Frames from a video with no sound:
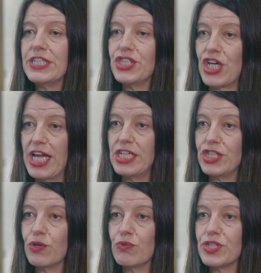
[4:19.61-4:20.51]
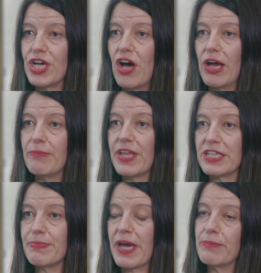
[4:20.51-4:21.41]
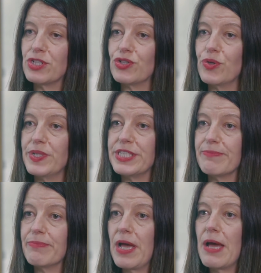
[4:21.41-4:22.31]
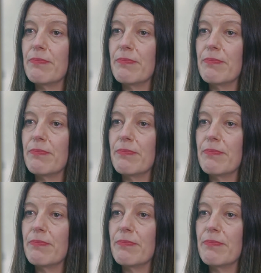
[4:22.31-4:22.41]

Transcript: is changing all the time, and that's become a truism.